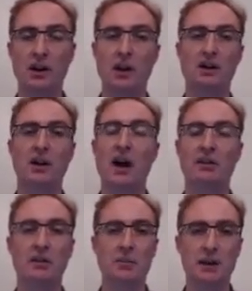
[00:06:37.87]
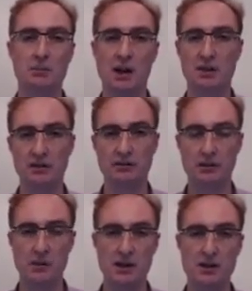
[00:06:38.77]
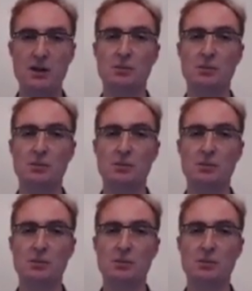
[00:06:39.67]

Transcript: of 0.5 megabyte of information to